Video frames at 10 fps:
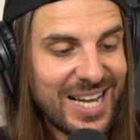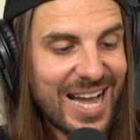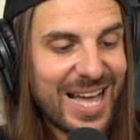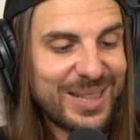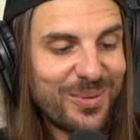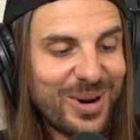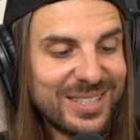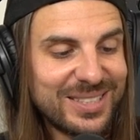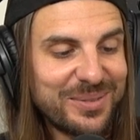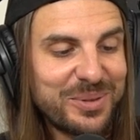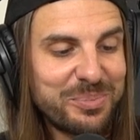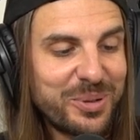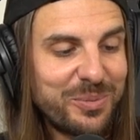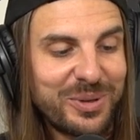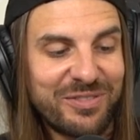and the rest of the
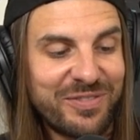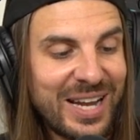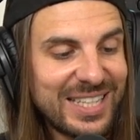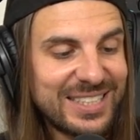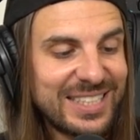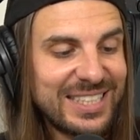poop with fancy